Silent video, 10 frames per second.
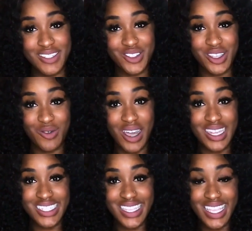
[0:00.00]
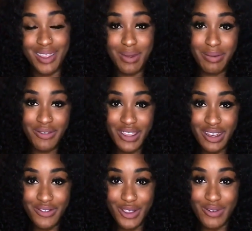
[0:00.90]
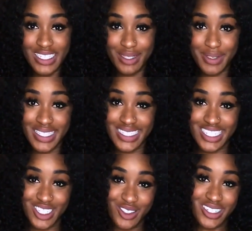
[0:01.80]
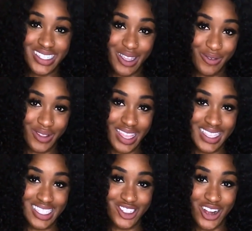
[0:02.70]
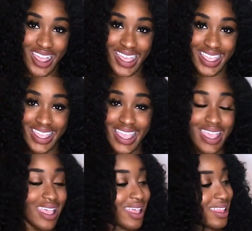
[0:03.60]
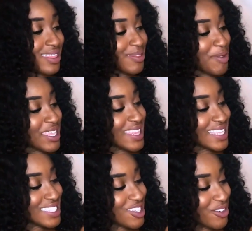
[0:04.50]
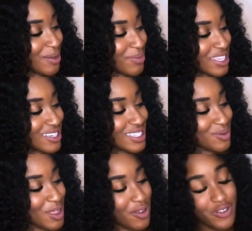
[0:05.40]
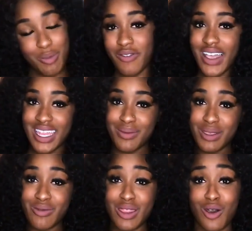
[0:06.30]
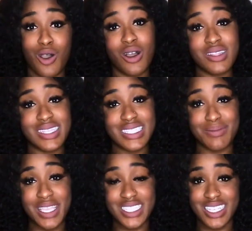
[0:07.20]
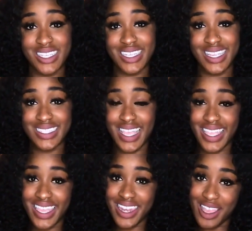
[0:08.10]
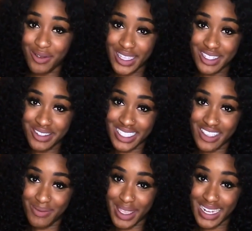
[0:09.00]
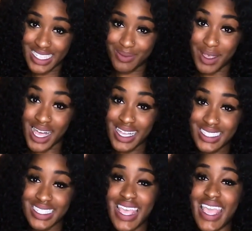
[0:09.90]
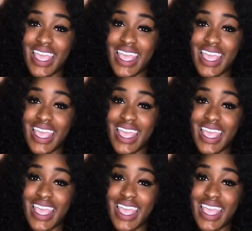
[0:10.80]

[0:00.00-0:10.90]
enjoyed watching and maybe found a few recipes that you yourself would like to try. Big thanks to Green Blender as well for providing me with all of these amazing goodies. I cannot wait to receive my next box.